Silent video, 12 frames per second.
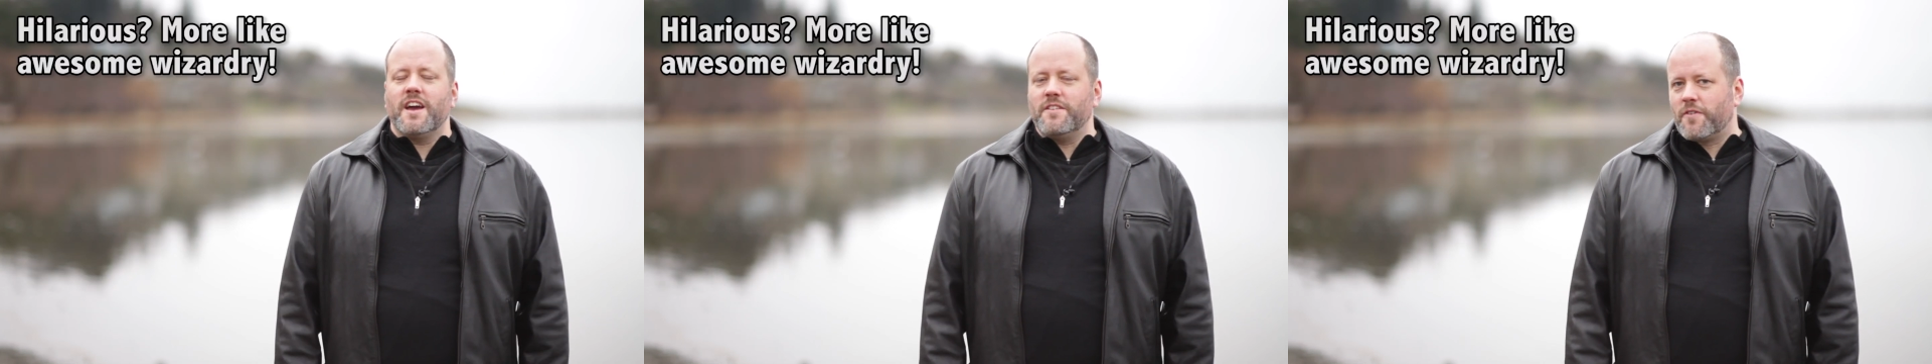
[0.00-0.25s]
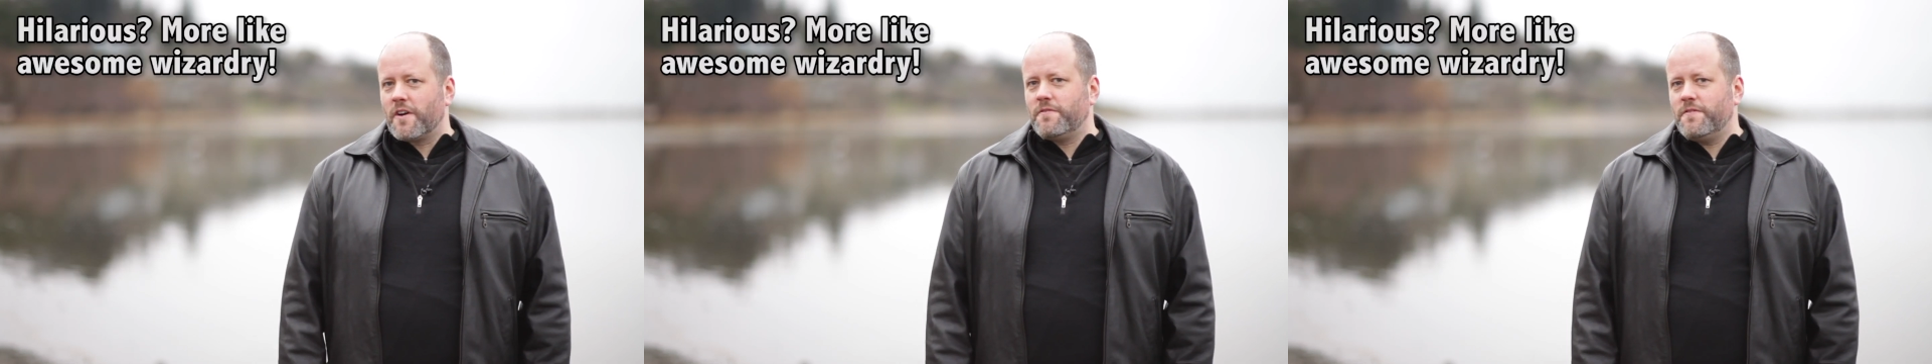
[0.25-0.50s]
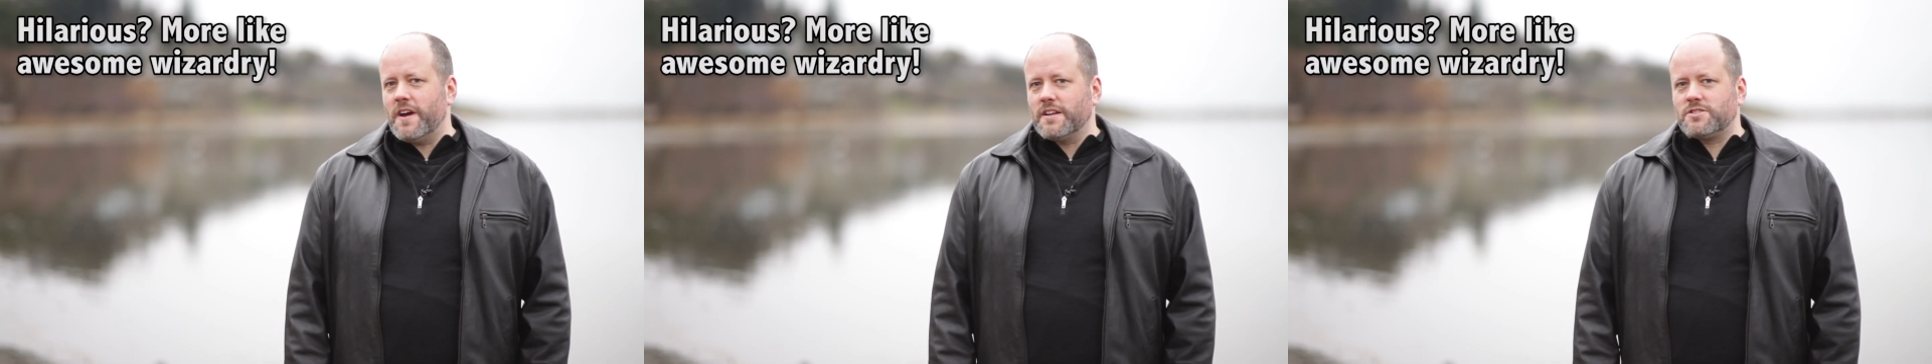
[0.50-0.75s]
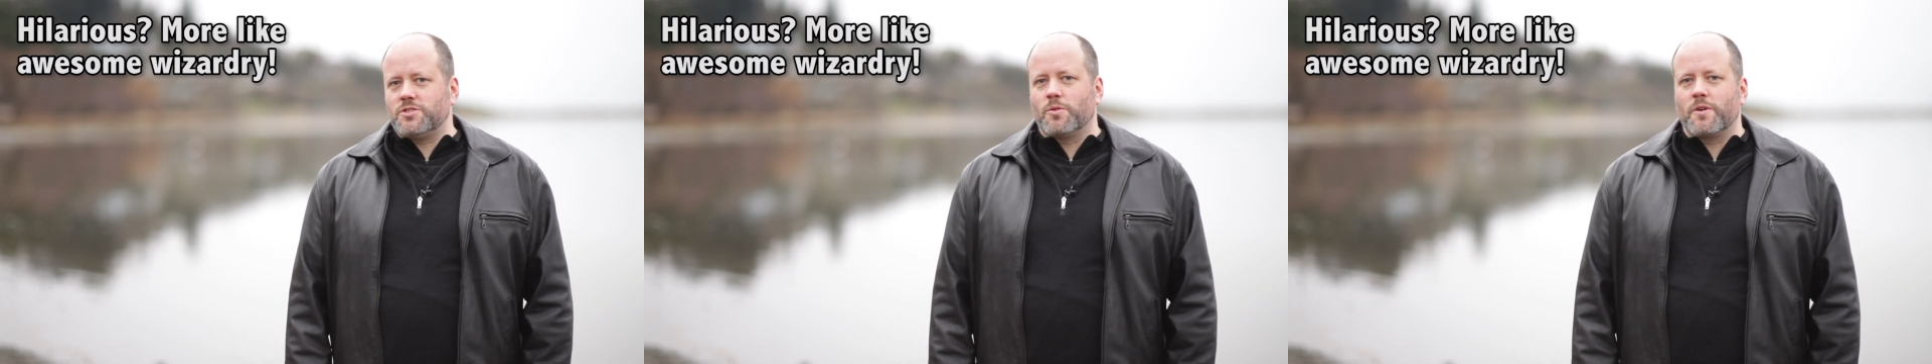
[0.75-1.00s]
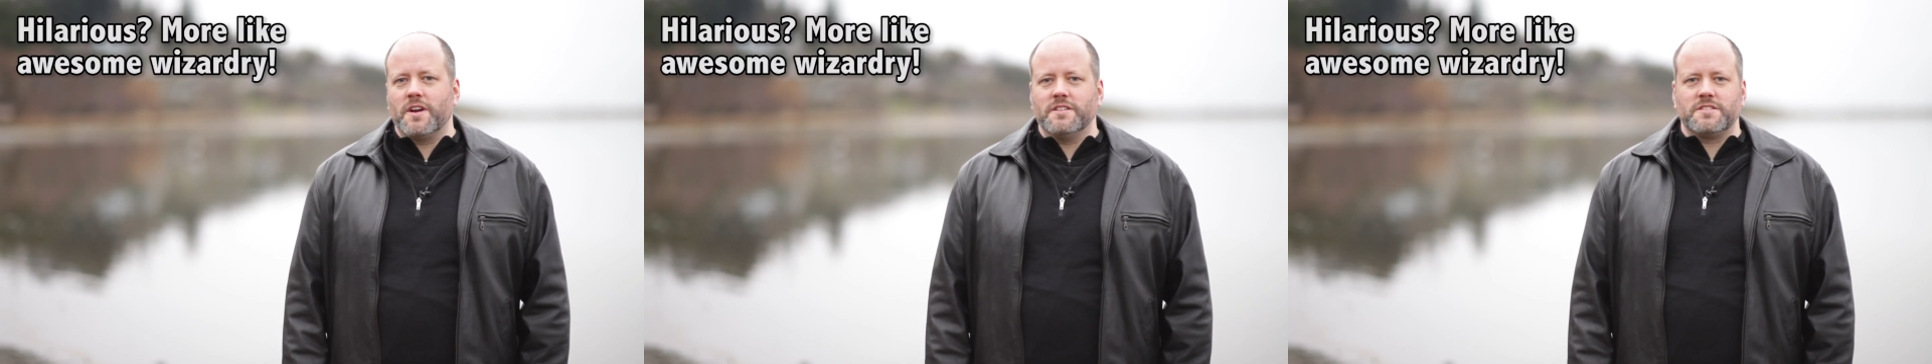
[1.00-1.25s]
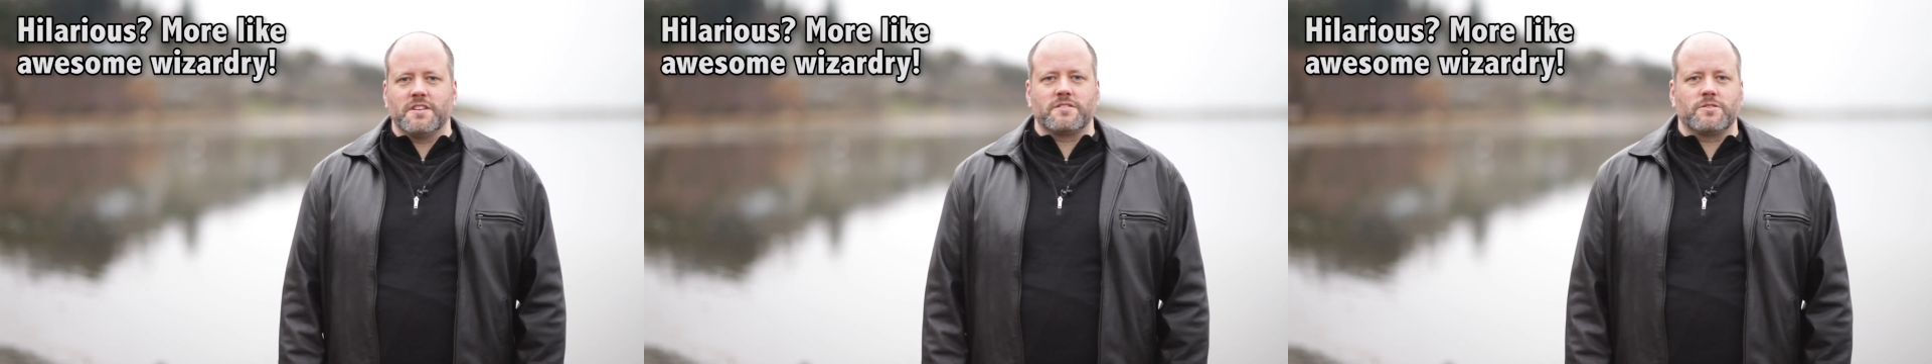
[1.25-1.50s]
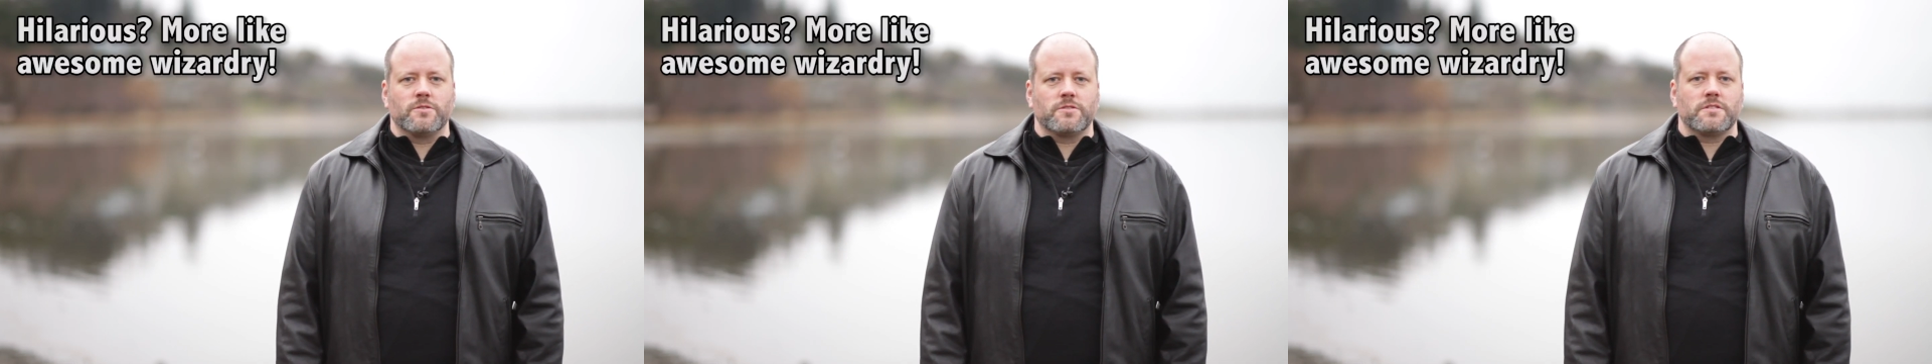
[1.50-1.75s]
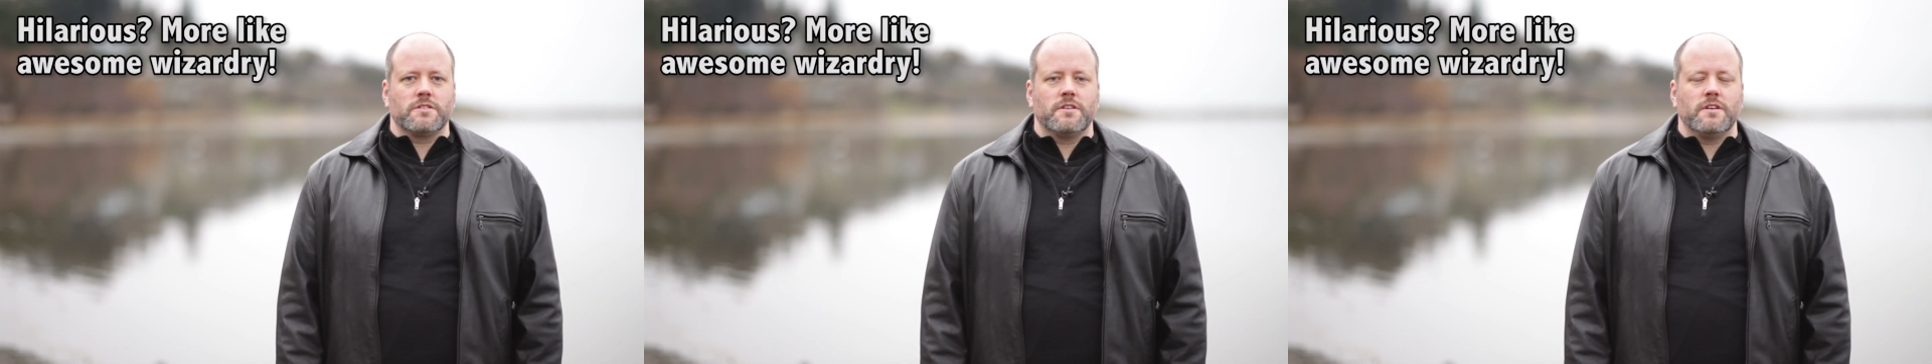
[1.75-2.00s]
and far-fetched to our
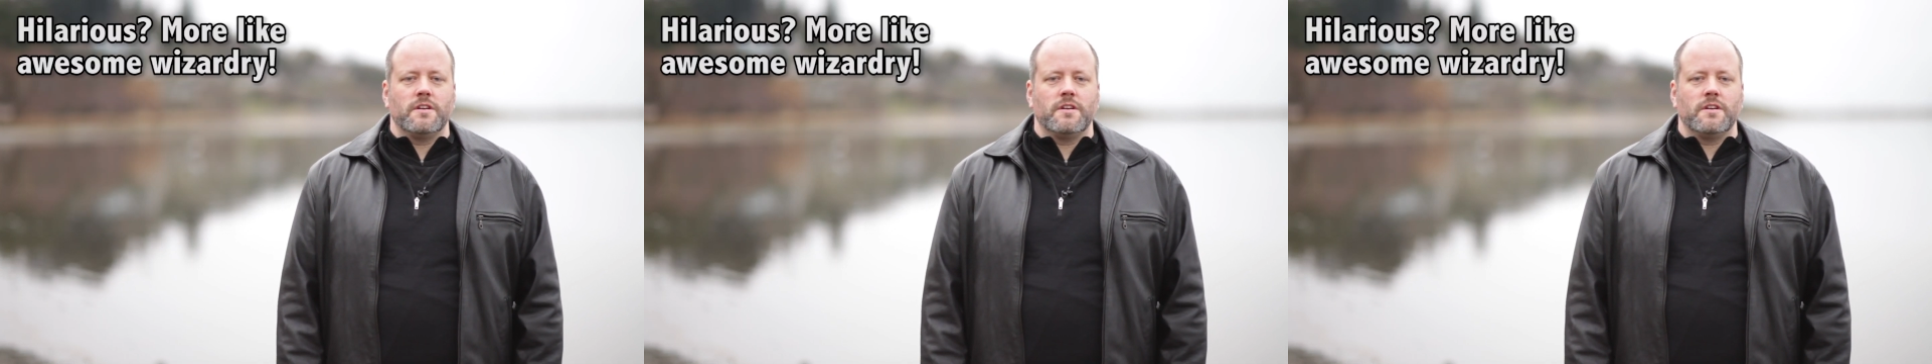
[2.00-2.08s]
ancestors.